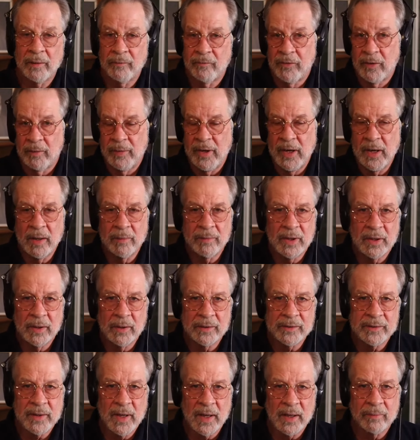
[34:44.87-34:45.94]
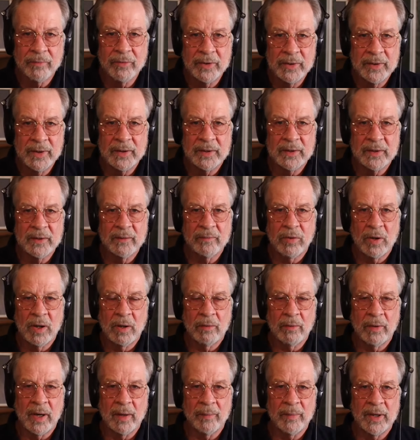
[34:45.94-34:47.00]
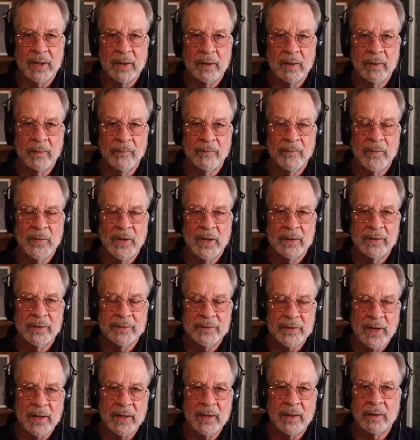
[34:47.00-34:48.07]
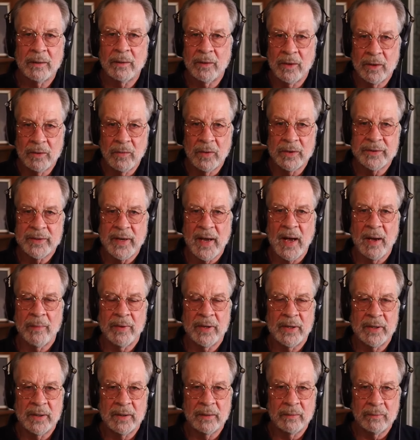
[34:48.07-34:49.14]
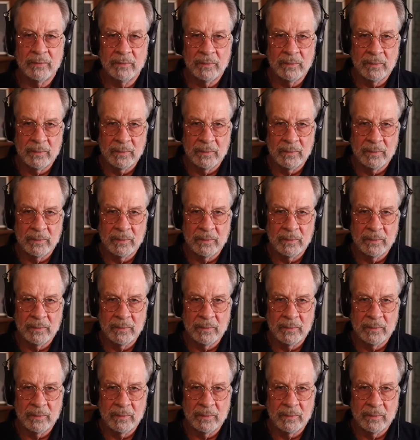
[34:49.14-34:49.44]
From him, it looks like predictive programming, saying, look what's happening.